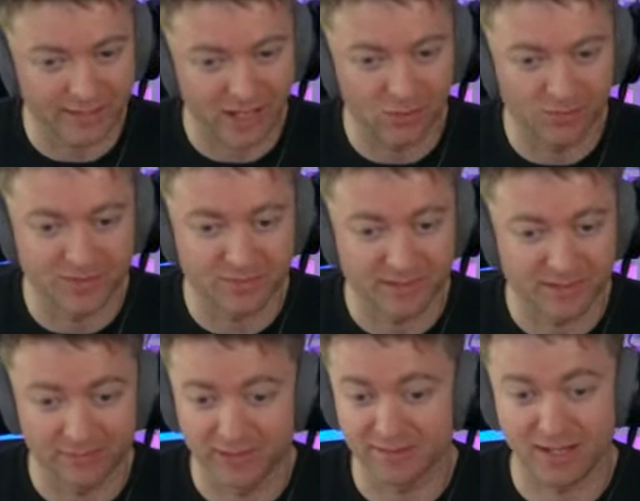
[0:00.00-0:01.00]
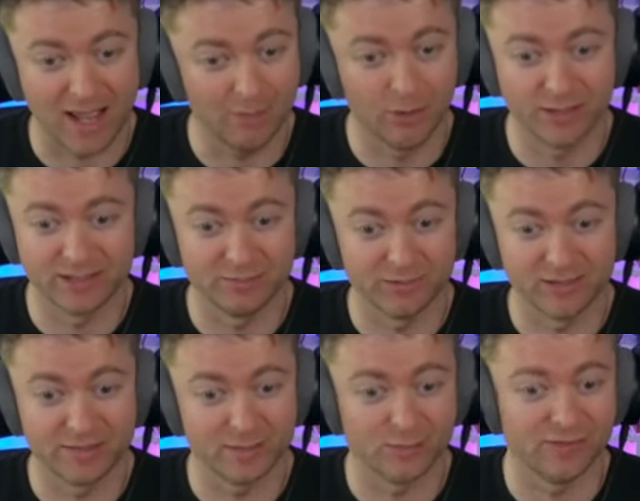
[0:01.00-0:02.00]
helps me because I wanted to play
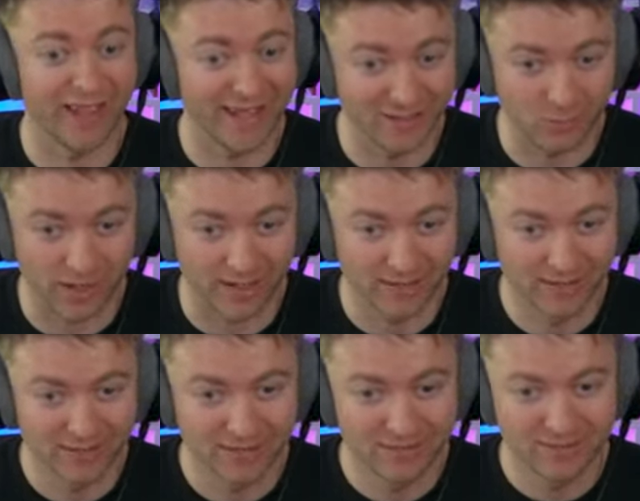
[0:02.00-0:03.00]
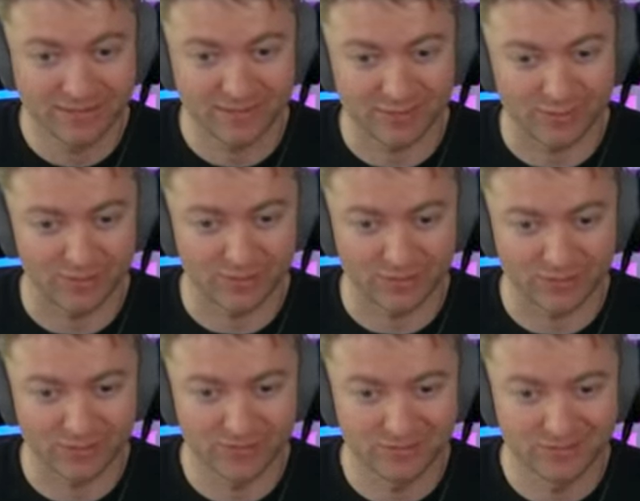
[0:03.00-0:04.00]
this move anyway. So,
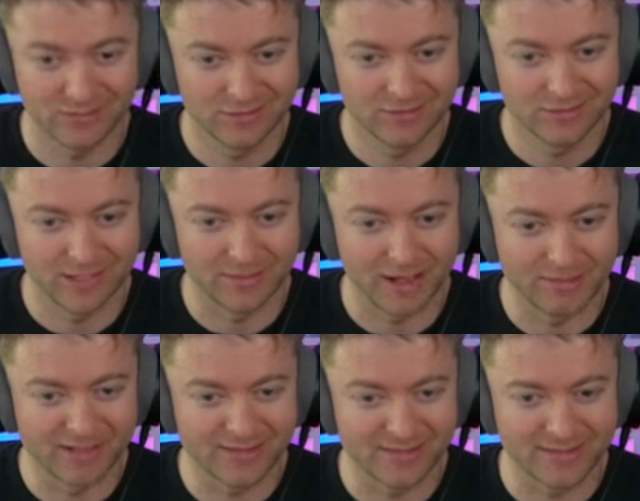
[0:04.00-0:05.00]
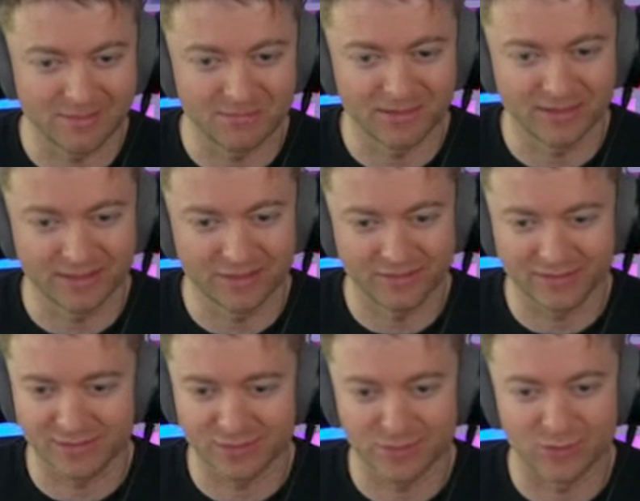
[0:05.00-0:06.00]
am I missing something here? This
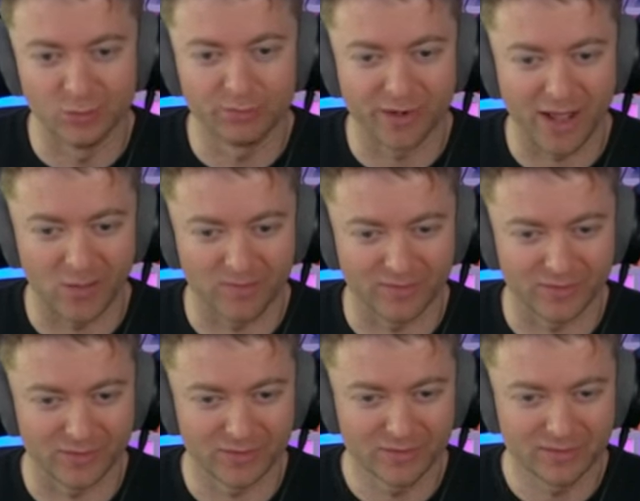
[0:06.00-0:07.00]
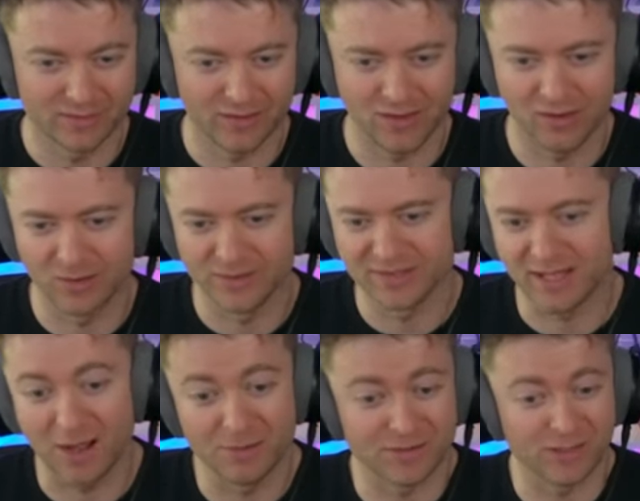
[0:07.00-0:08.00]
looks super helpful. Oh,
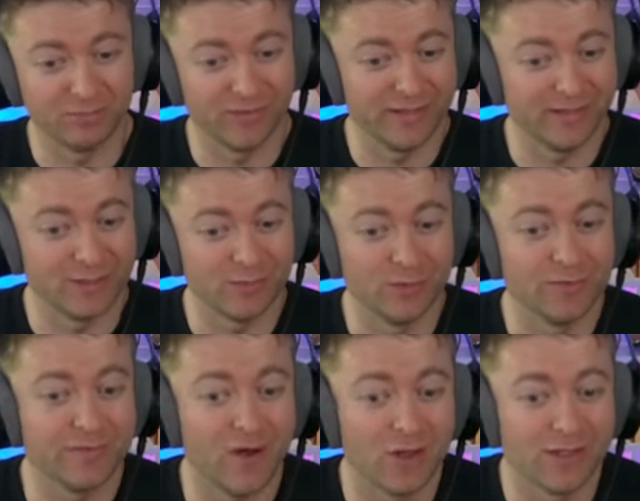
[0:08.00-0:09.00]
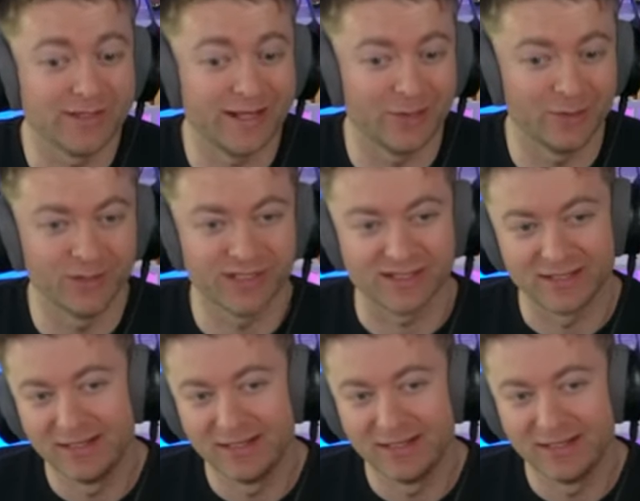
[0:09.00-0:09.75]
I was going to play these moves voluntarily.